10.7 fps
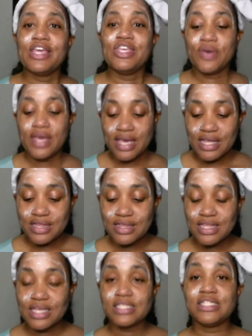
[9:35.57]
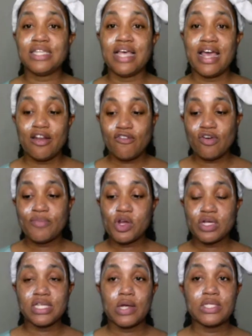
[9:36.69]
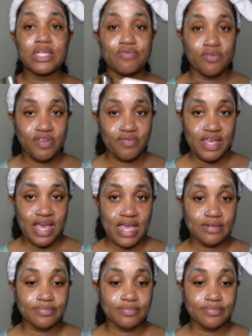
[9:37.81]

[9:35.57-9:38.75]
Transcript: You can get this set from your consultant for $58,